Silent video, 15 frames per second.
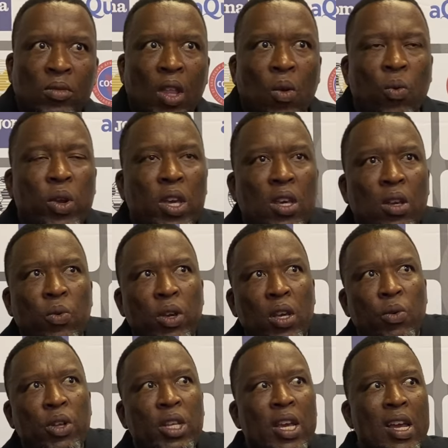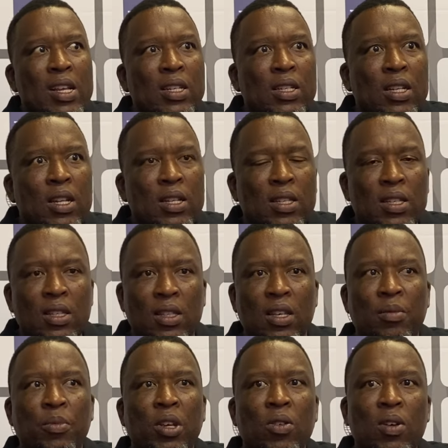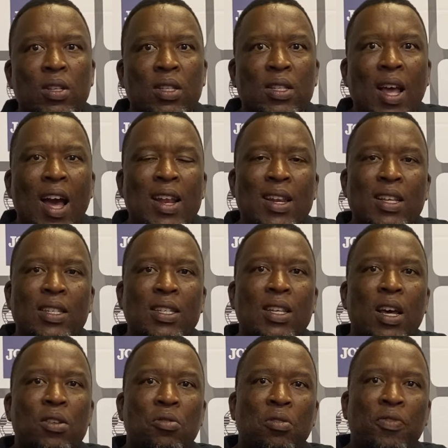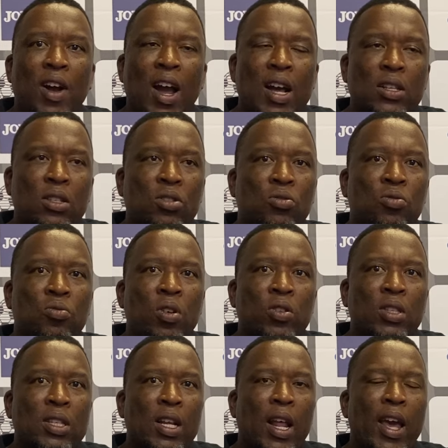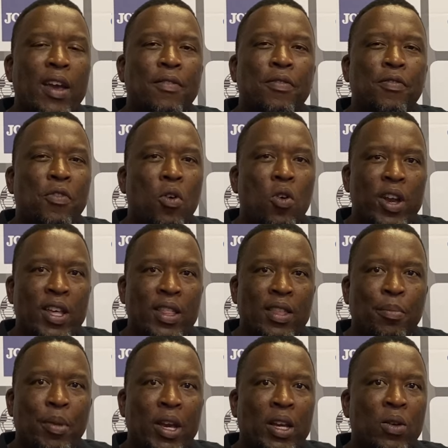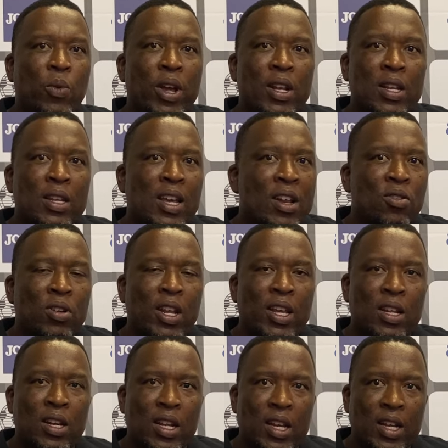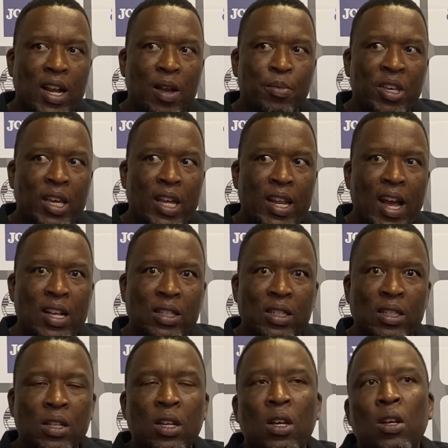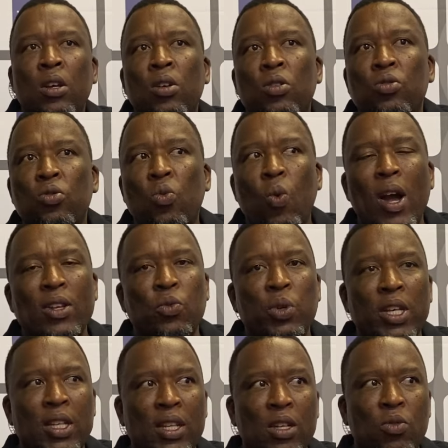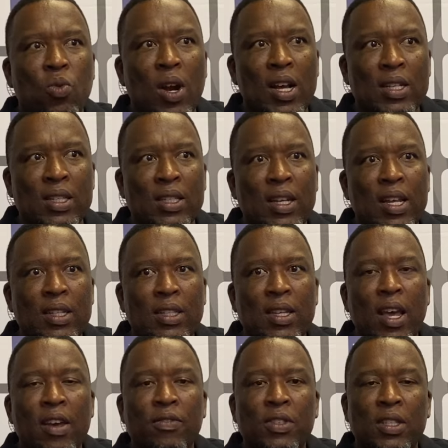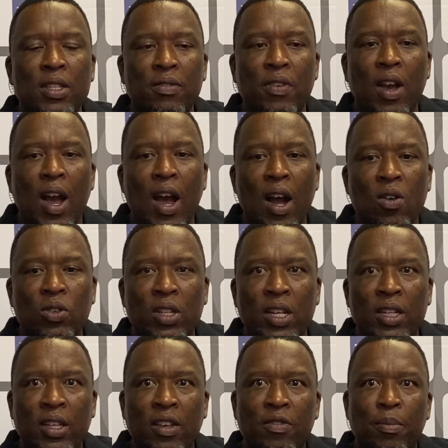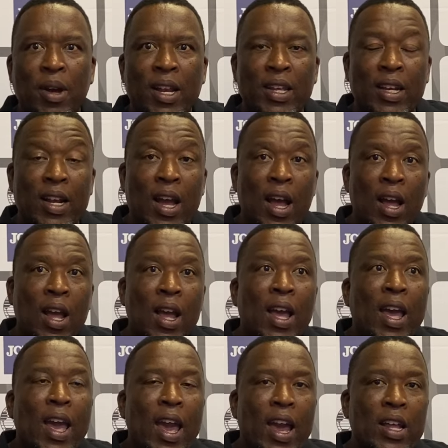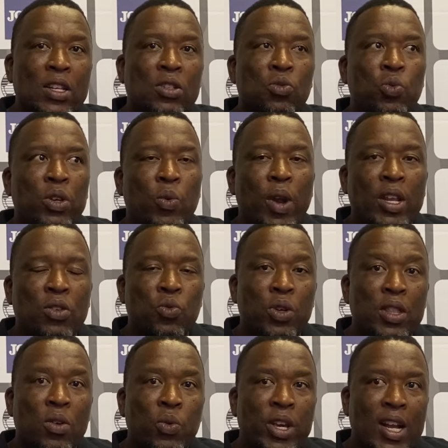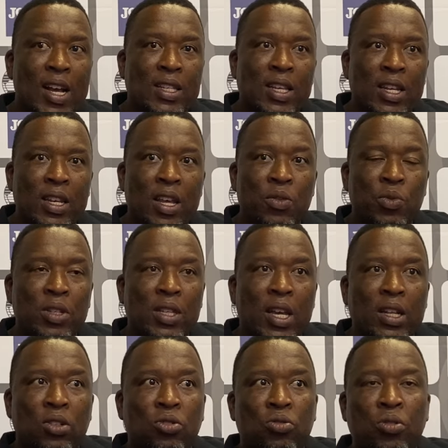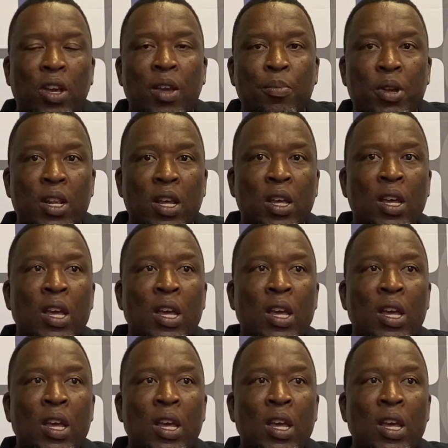We changed the system. It was unnecessary of us to still have 4 at the back when they are not really coming at us. So what we did was, let's have Sive out and give Malinga, and we went with the wingers, and then we said to Emile,